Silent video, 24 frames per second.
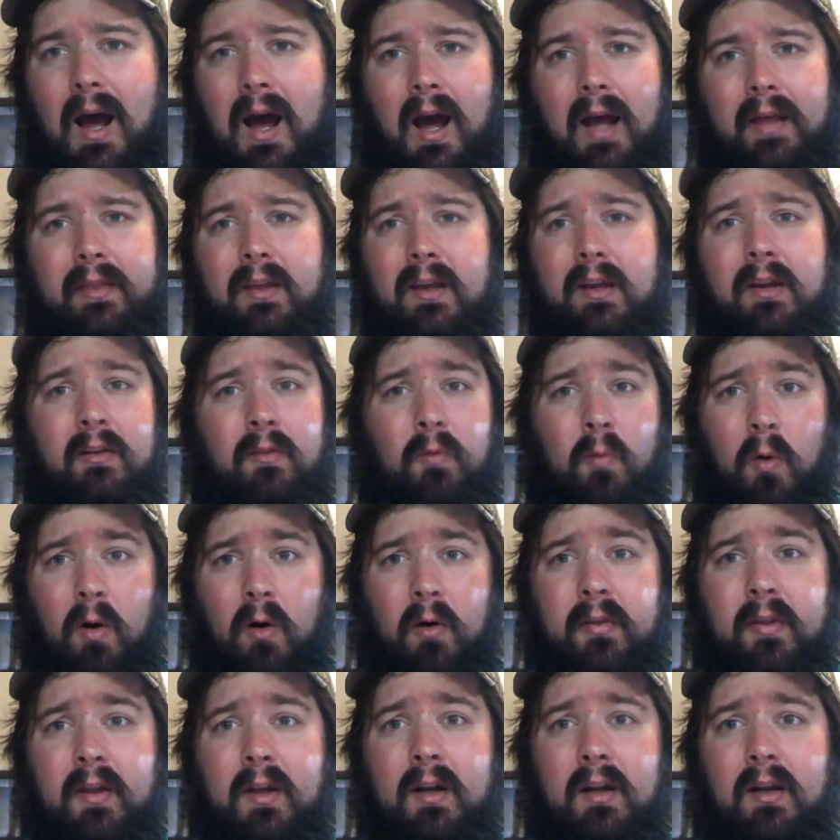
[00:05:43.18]
think it's
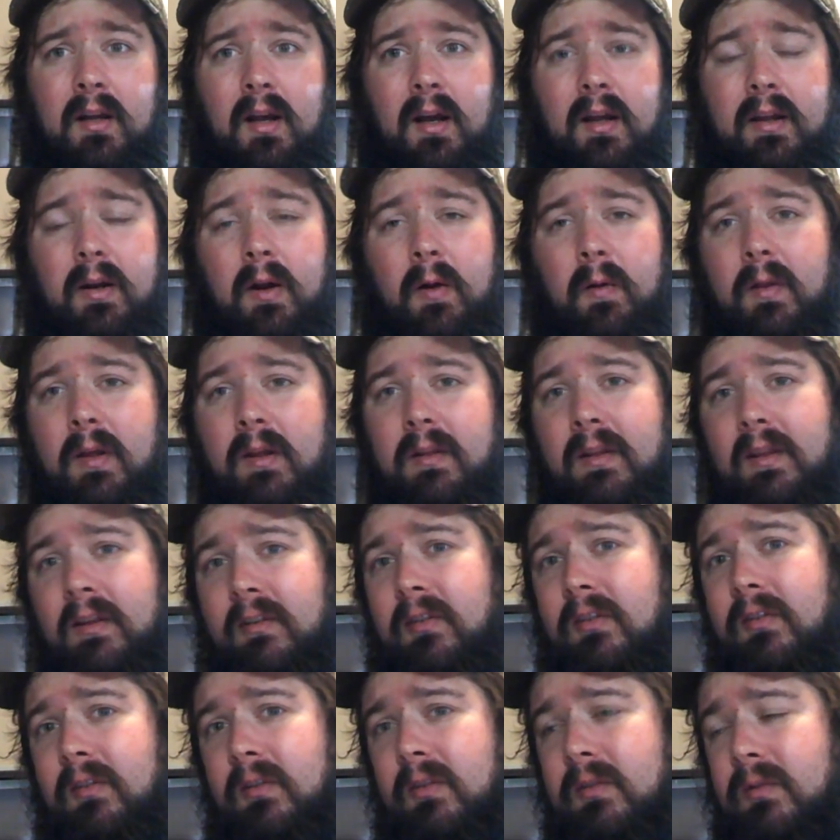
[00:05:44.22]
worth it. This
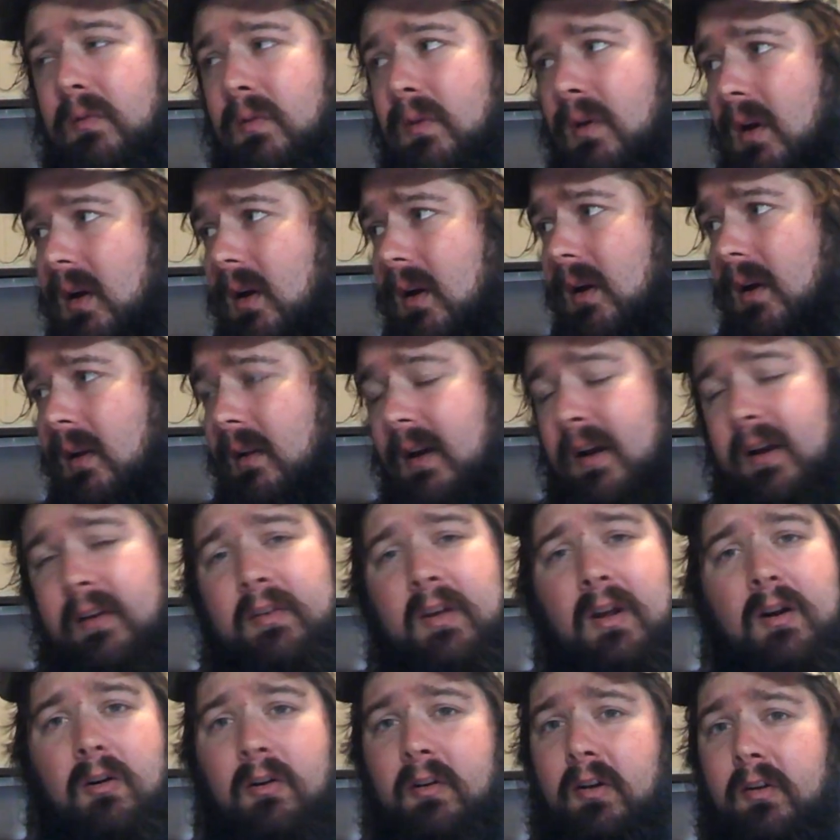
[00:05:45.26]
is, like I
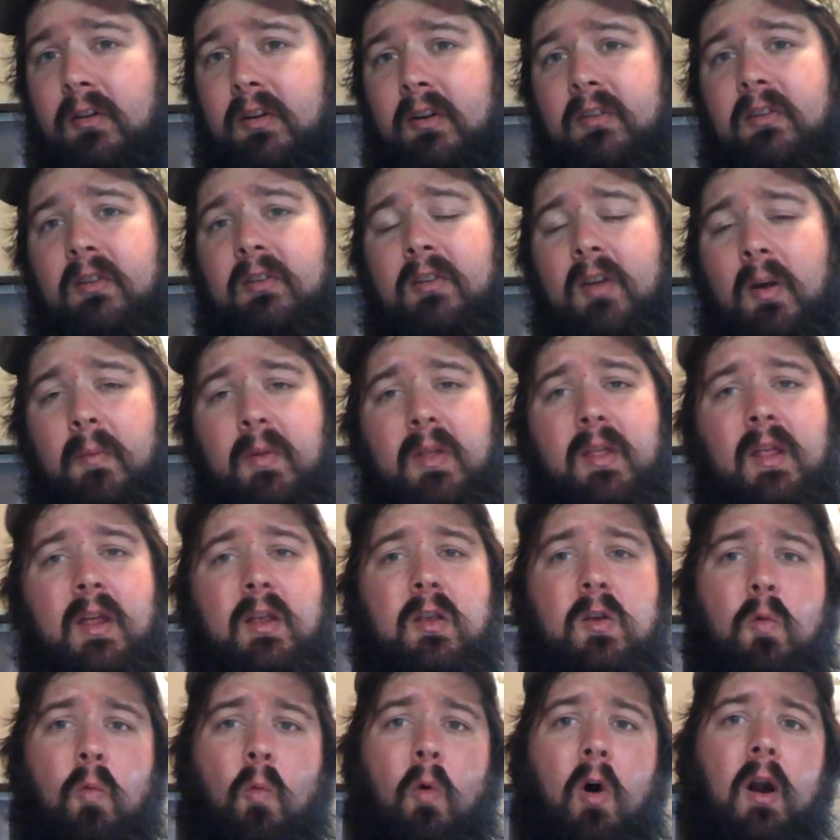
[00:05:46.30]
said earlier, this is something that
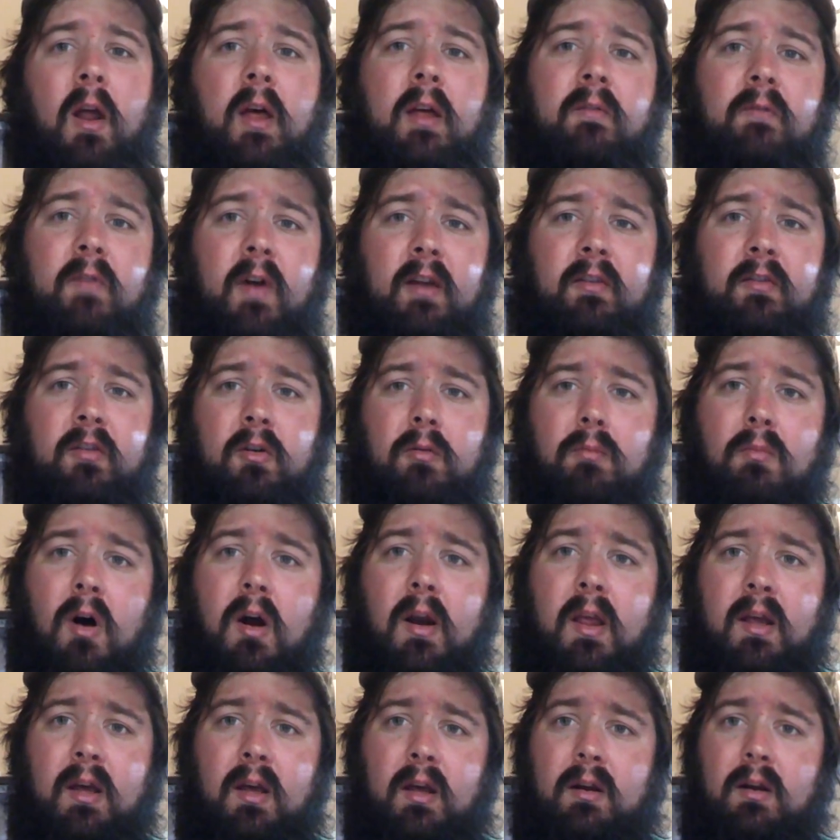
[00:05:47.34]
you want to invest your money
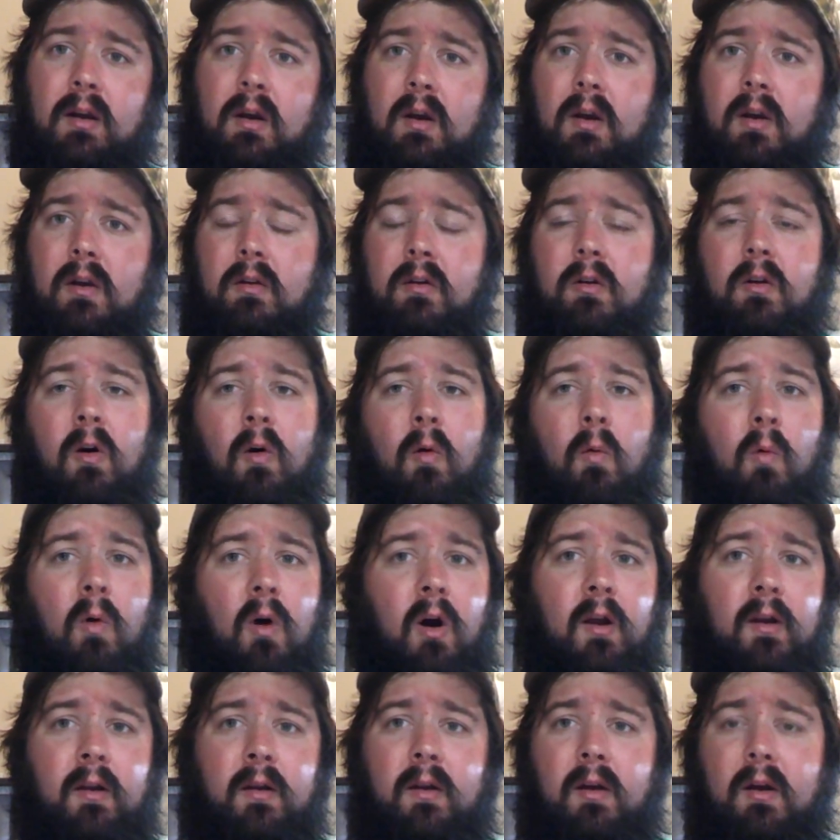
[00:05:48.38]
in. You don't
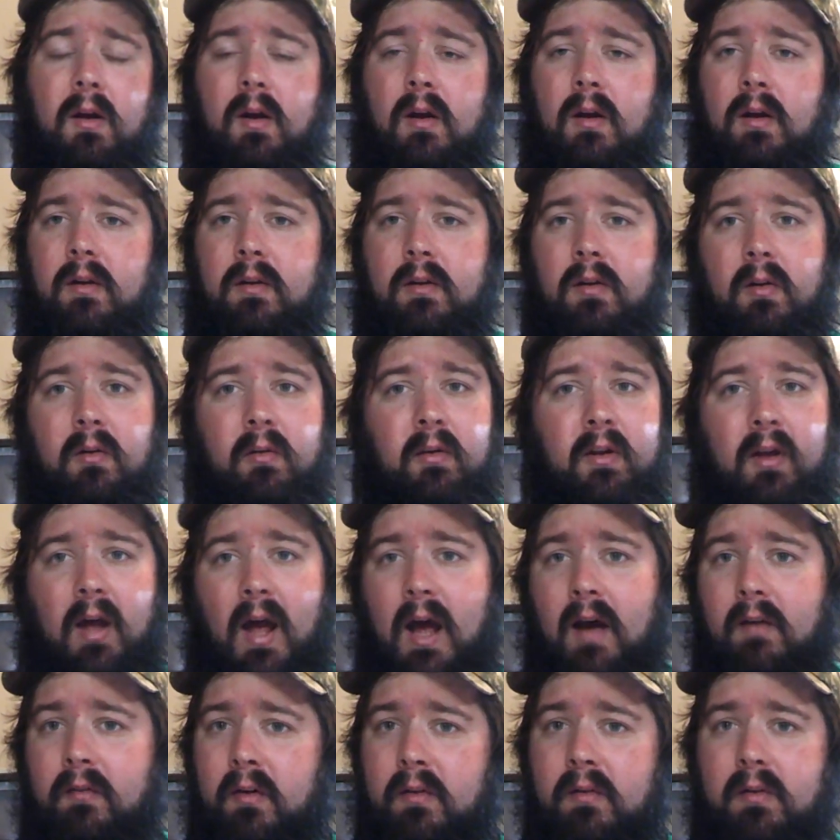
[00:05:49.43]
want to
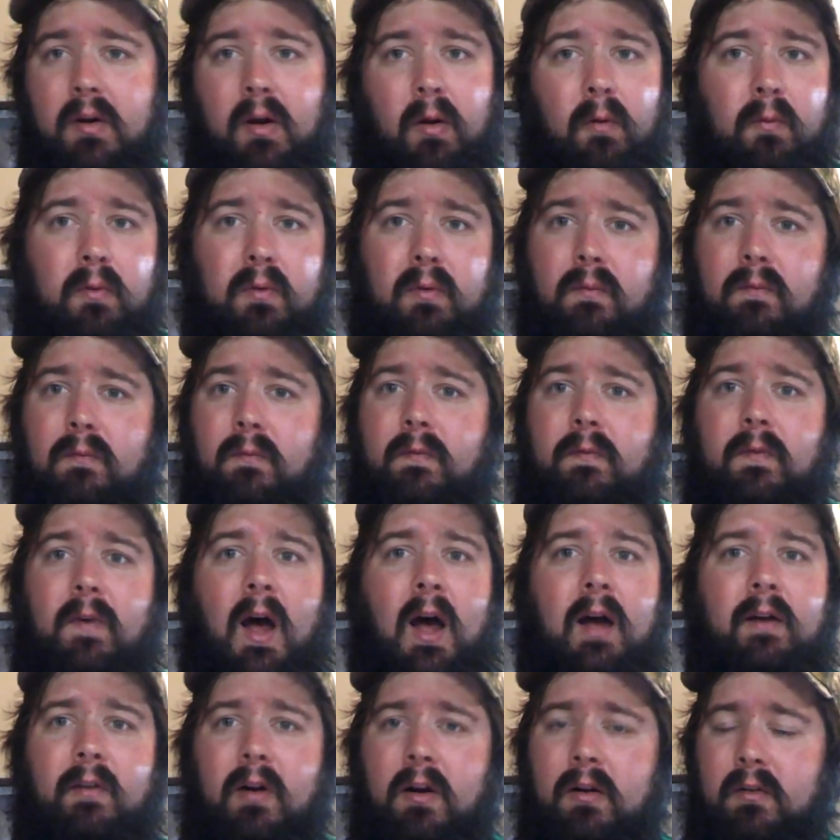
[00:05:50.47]
have a
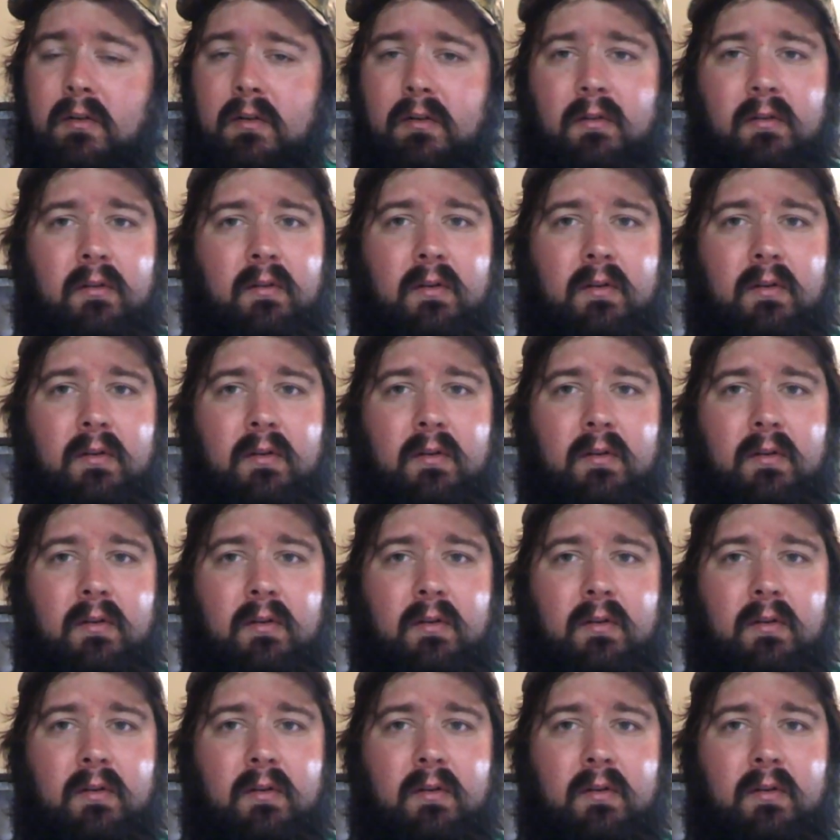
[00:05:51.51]
$500